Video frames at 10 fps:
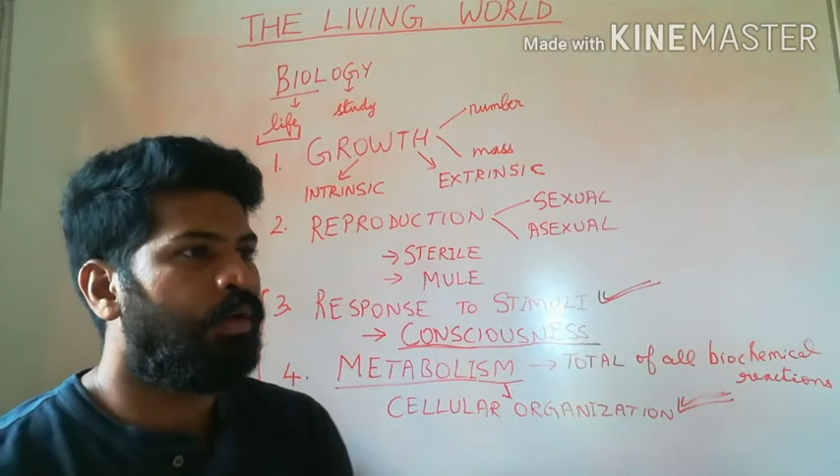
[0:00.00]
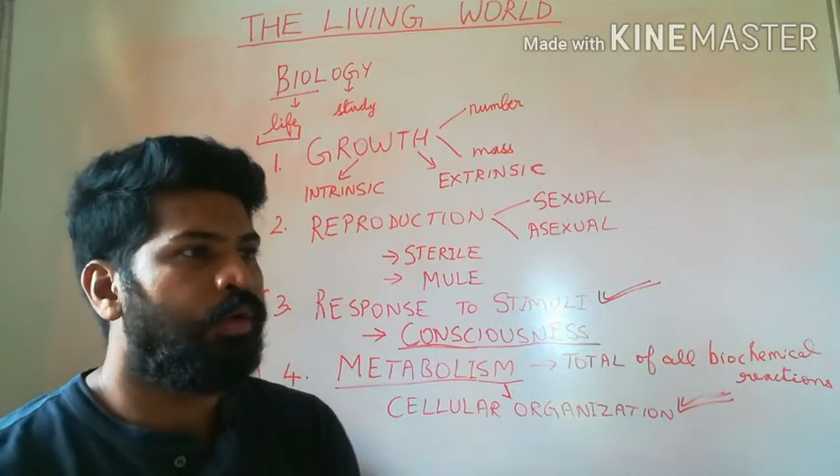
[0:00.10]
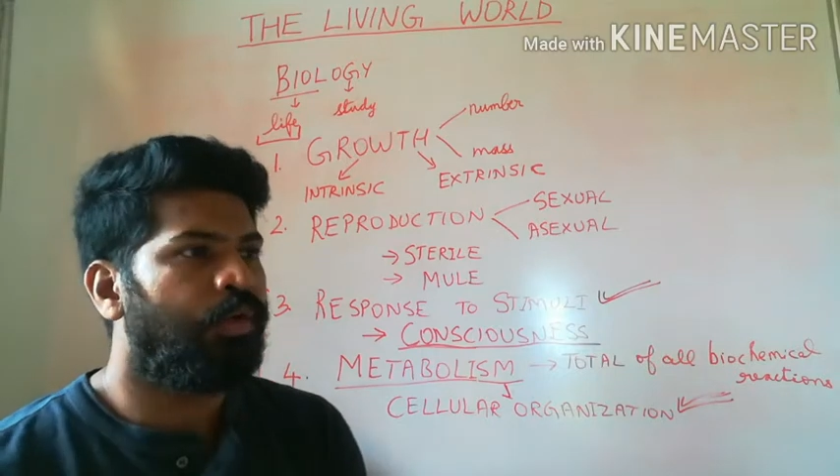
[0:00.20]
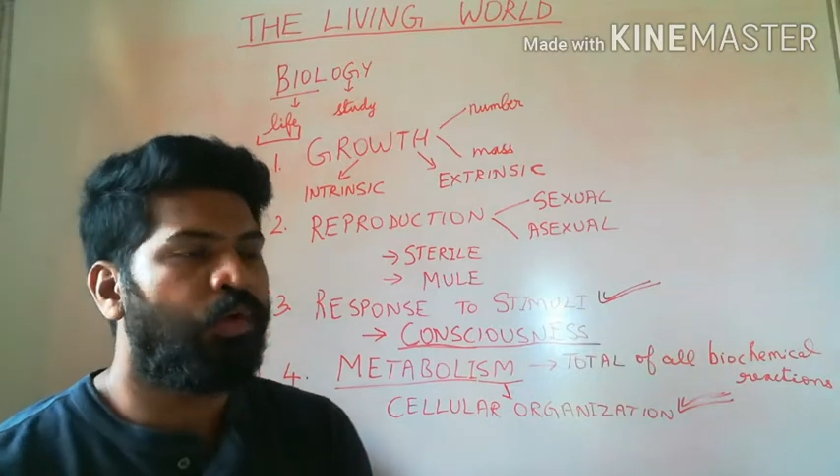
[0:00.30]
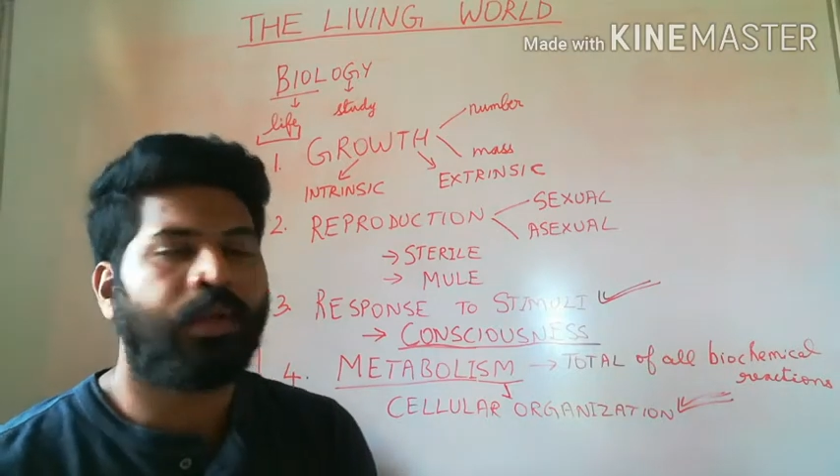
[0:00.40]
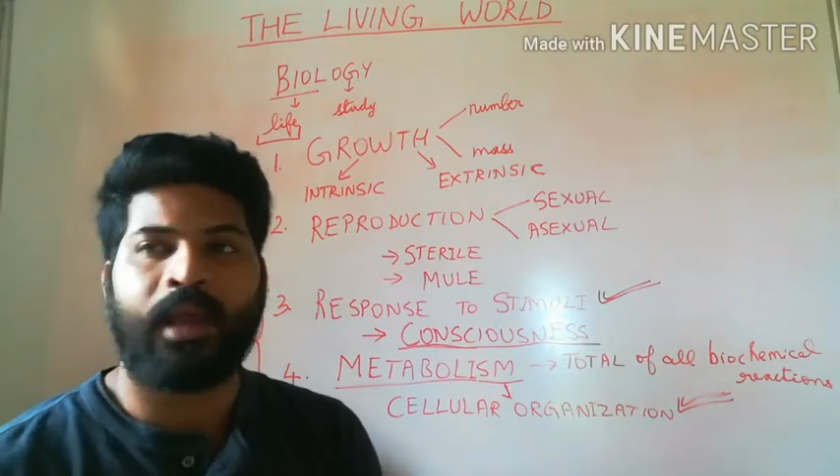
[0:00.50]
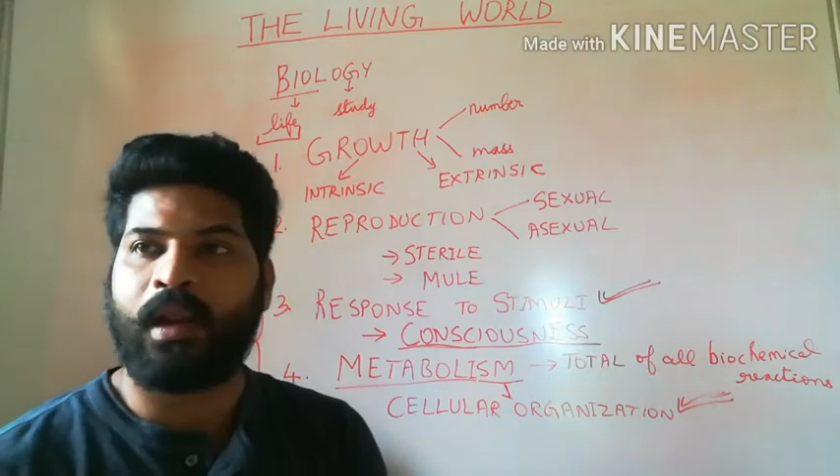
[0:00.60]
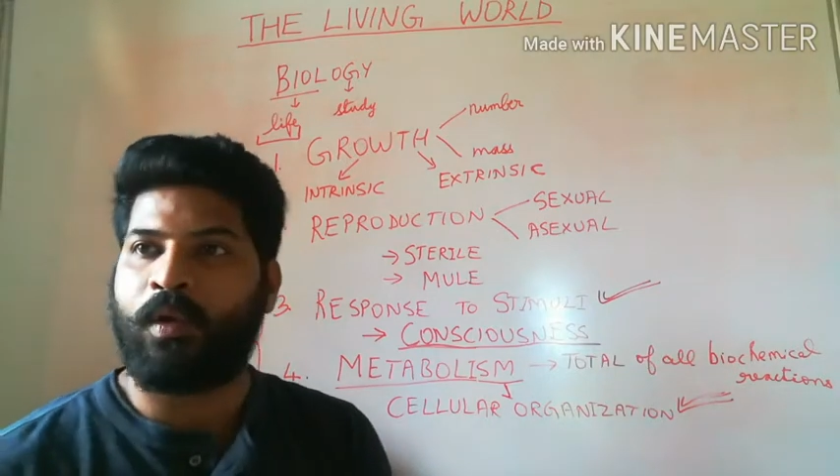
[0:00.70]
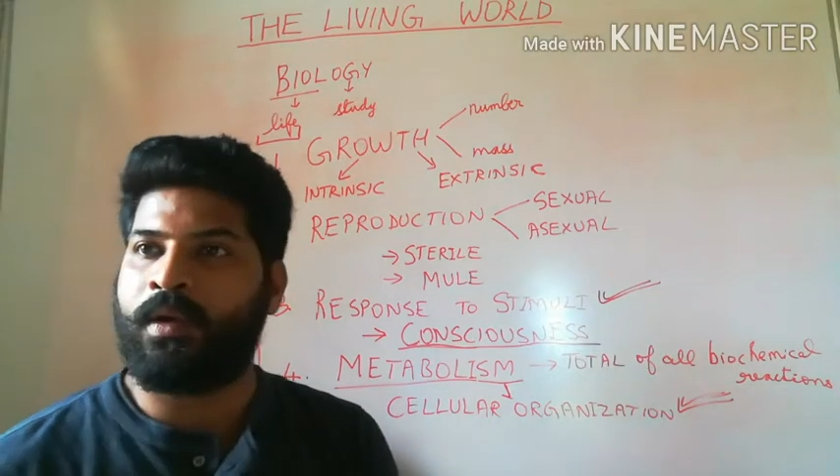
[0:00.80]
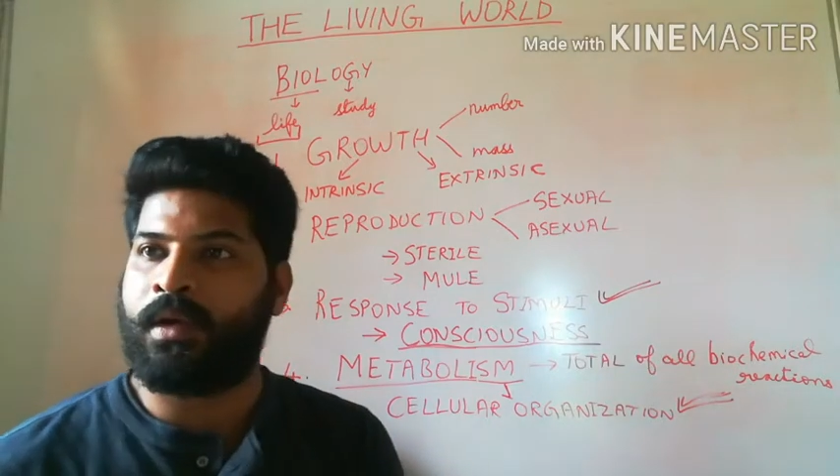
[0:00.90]
look
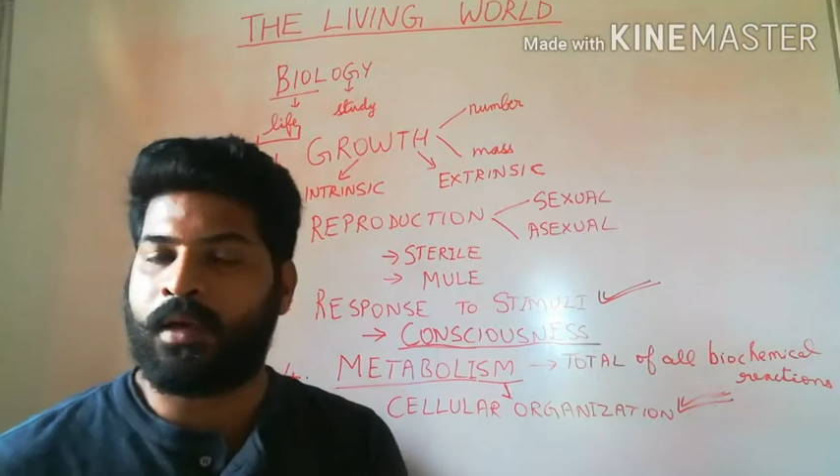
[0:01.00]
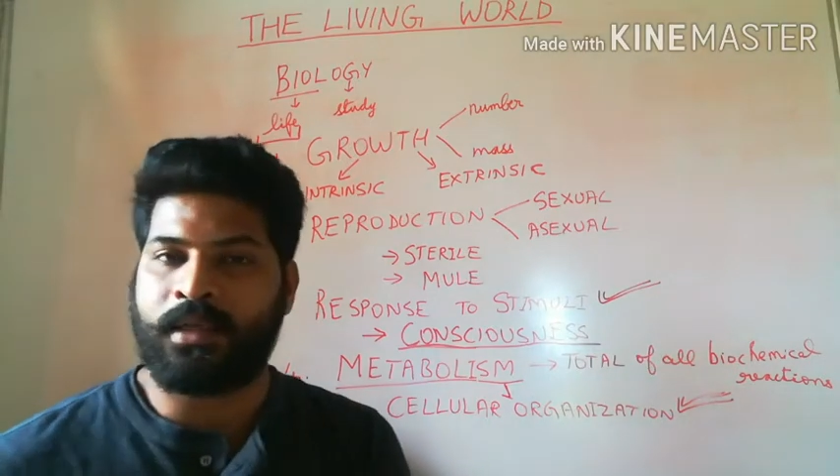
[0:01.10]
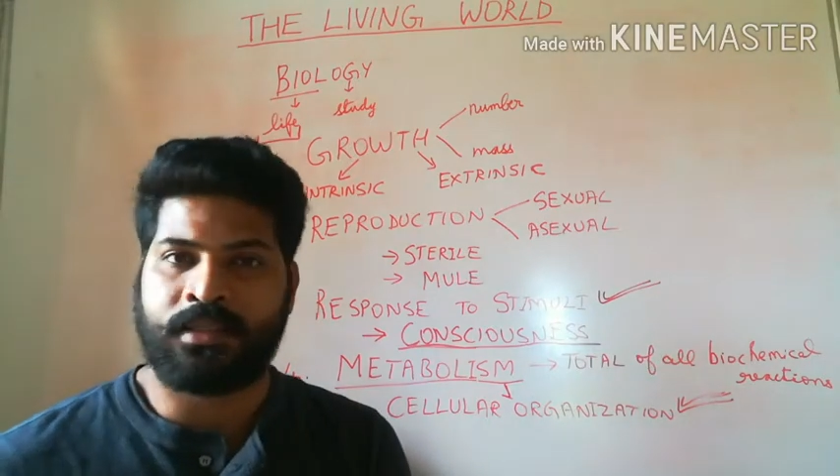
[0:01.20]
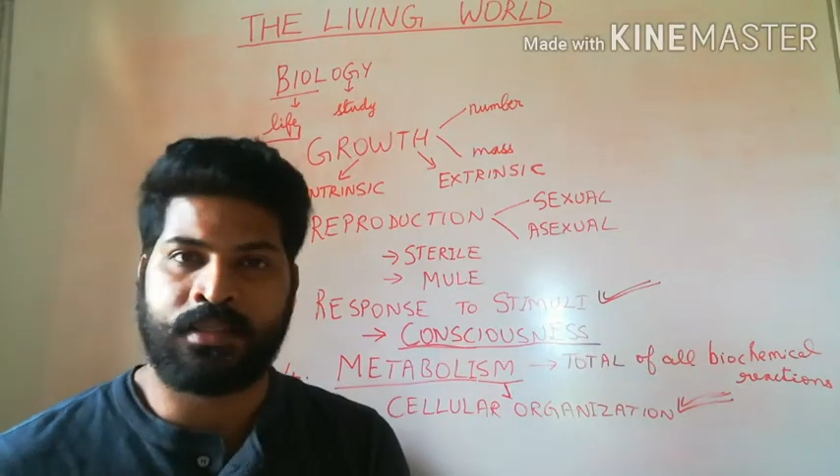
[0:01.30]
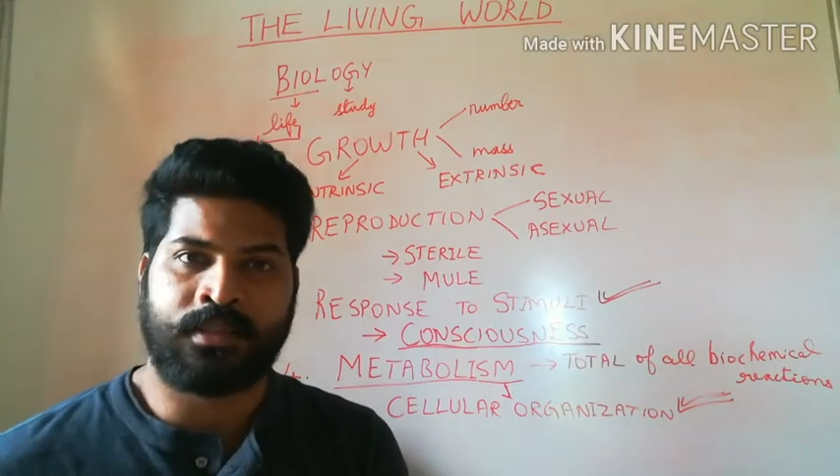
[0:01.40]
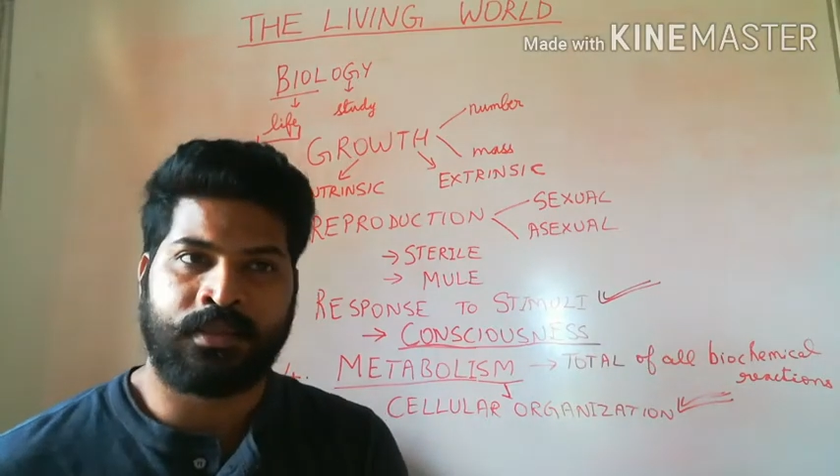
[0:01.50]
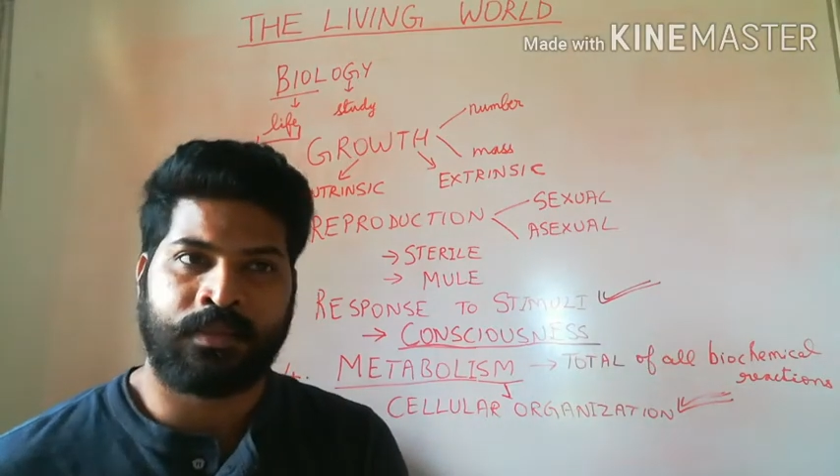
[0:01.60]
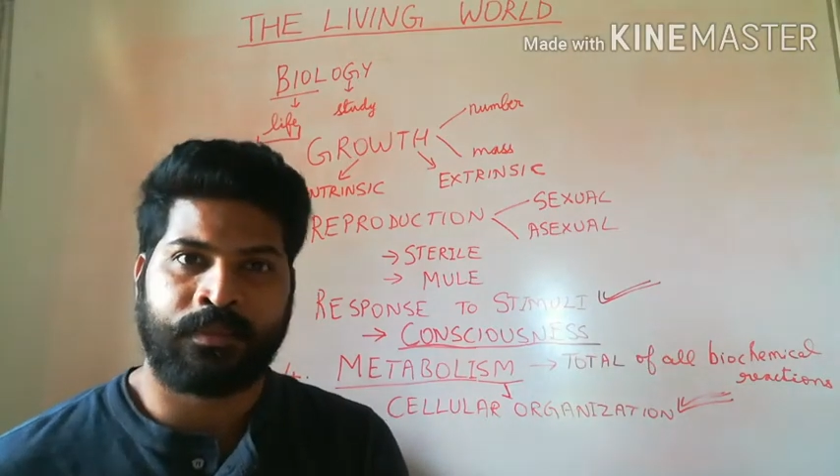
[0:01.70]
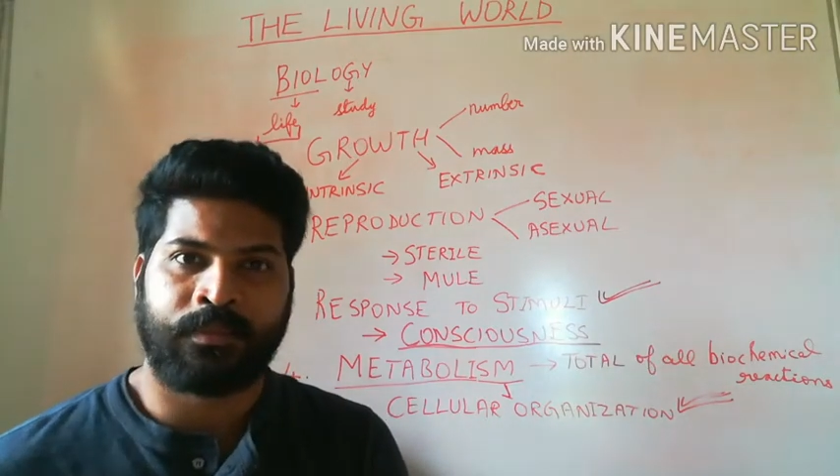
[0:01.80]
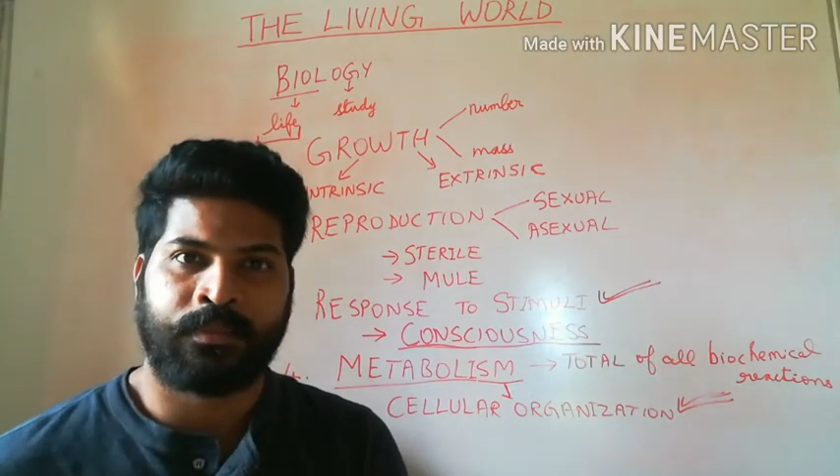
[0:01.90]
around
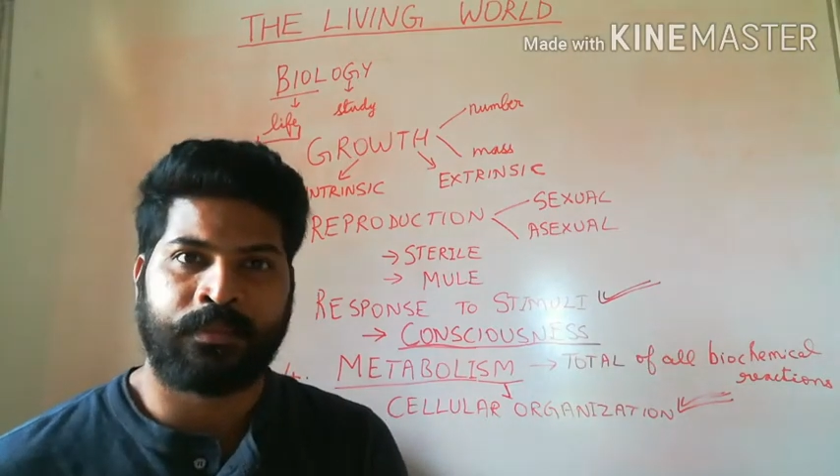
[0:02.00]
us,